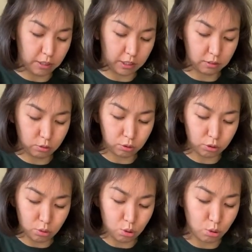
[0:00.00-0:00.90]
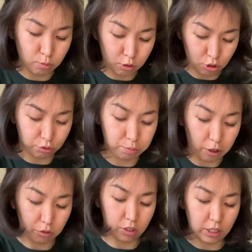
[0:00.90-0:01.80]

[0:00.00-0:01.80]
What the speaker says: Like, don't use so much of power,